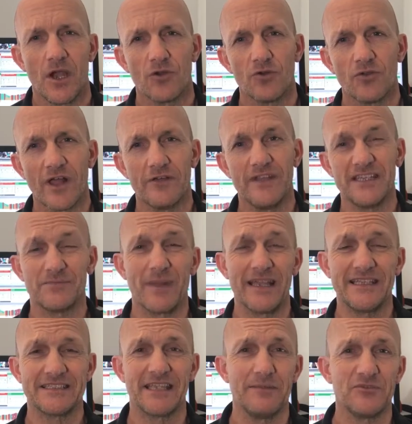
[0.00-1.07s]
And although this
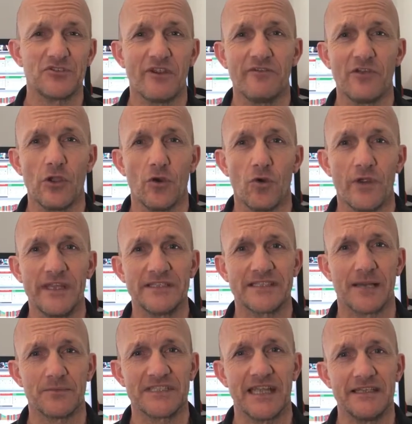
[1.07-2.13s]
may seem trivial in
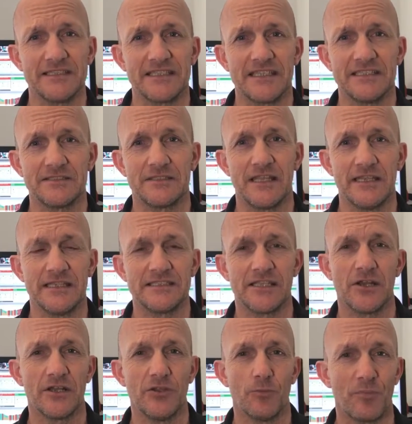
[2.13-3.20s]
some sense, is
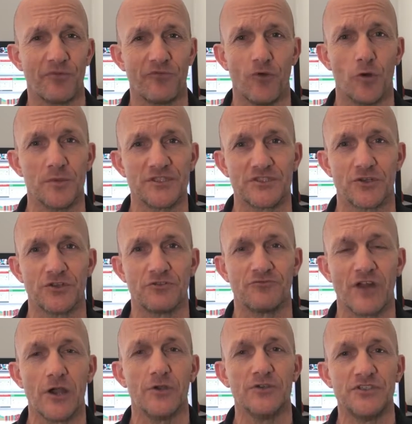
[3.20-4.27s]
that your performance on the
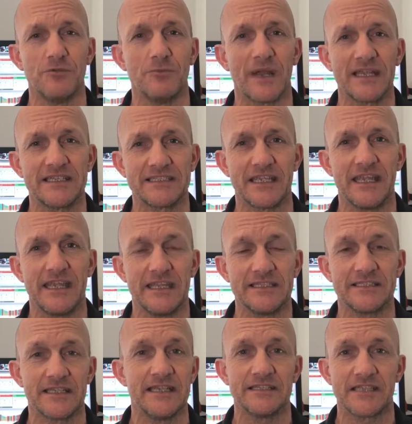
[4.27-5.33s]
road you may see
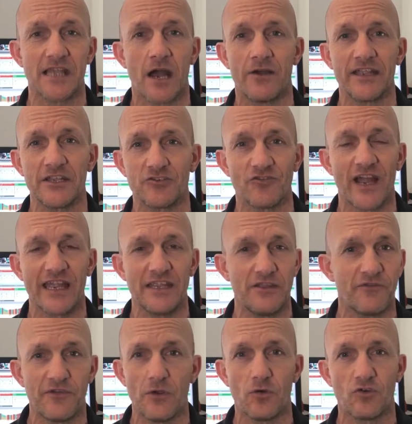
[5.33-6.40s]
is going great,
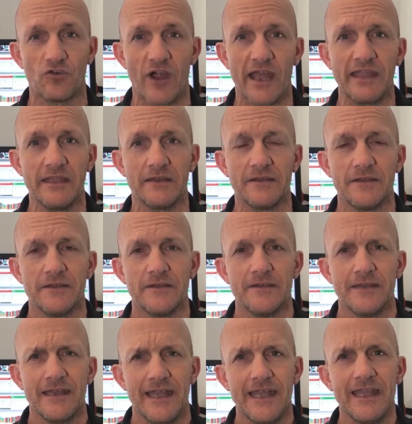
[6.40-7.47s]
you feel great,
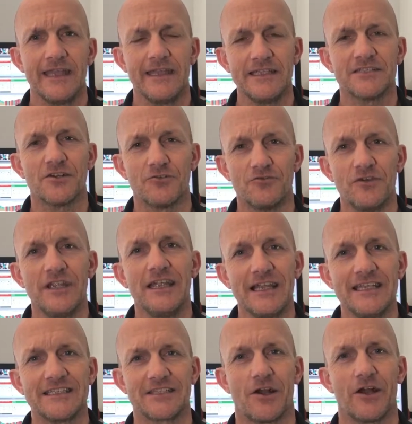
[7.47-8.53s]
it is a
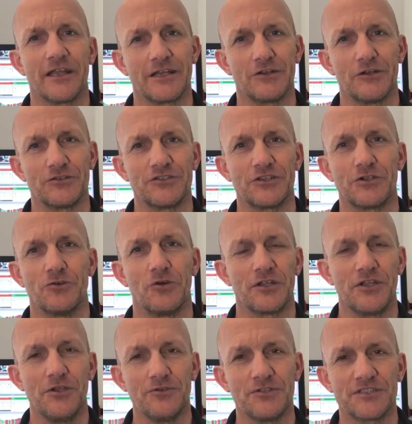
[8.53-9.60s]
huge
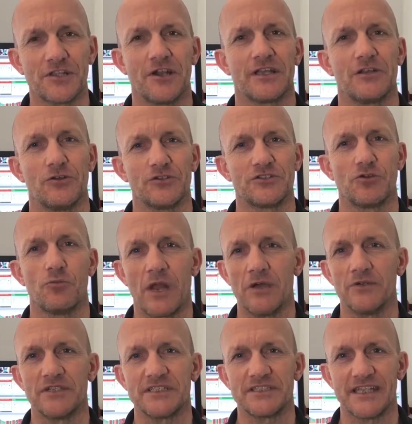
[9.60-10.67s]
psychological
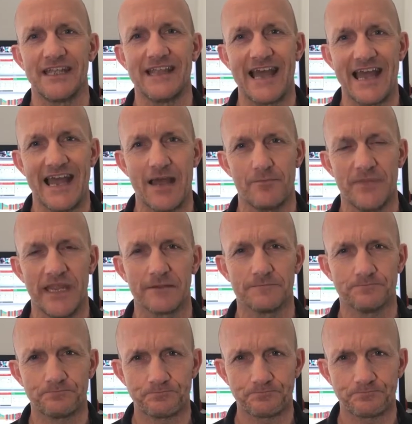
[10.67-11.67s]
blow to see that happening.